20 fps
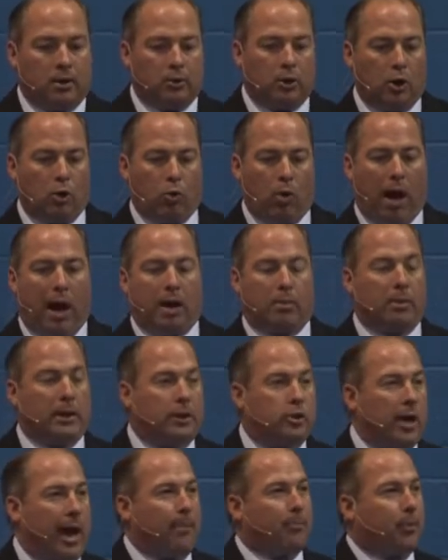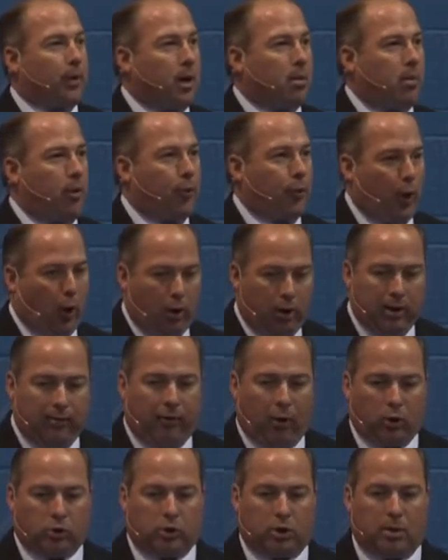Deuteronomy chapter number 30,
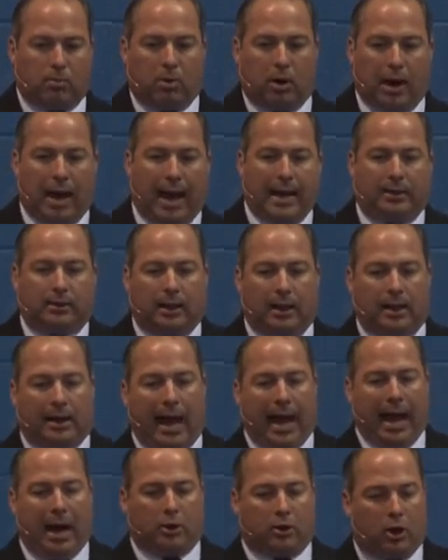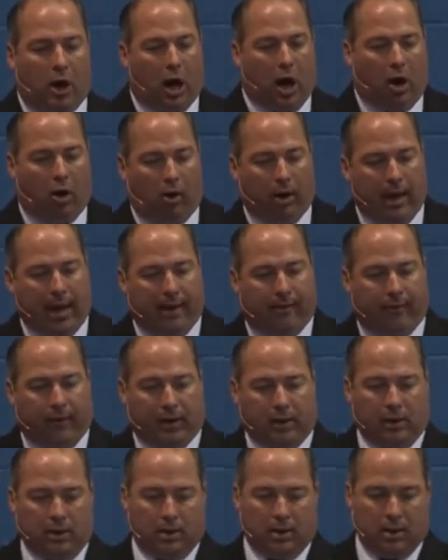verse number 19, I call
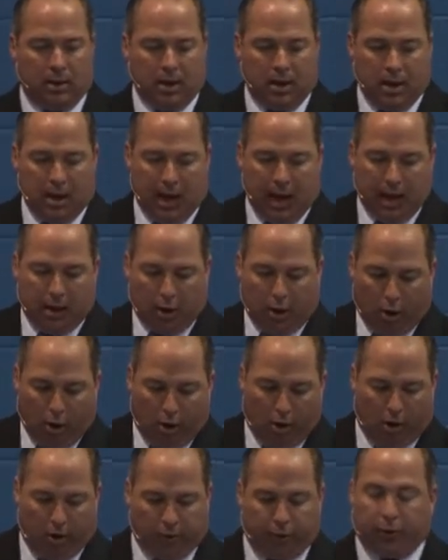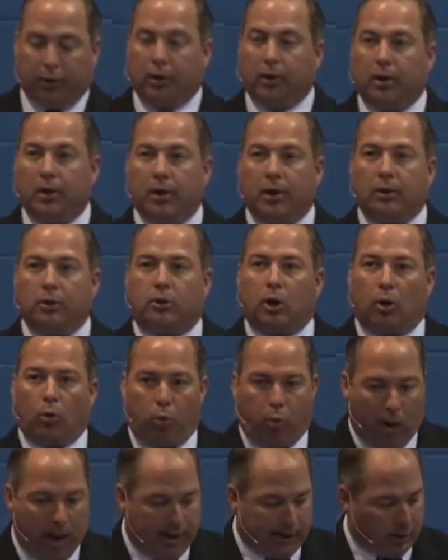heaven and earth to
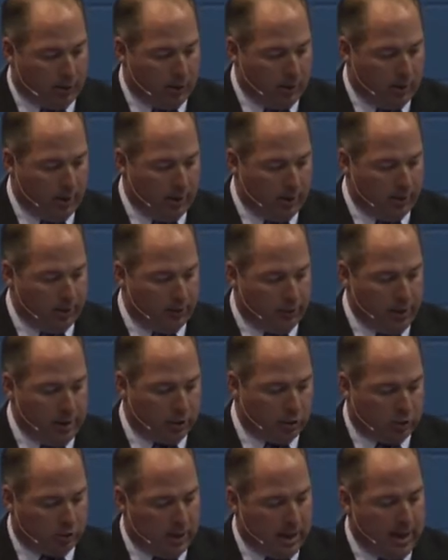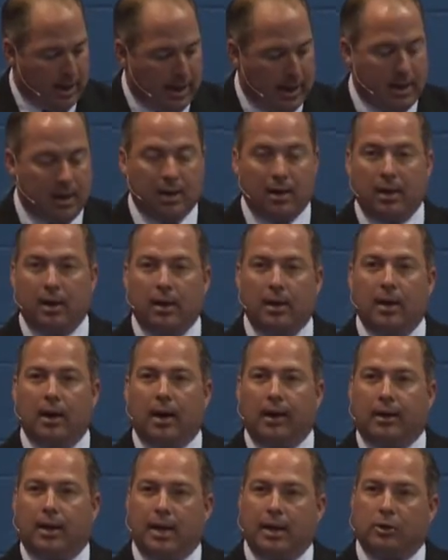record this day
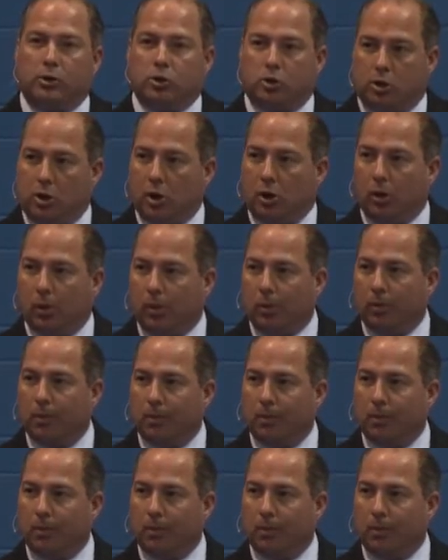against you,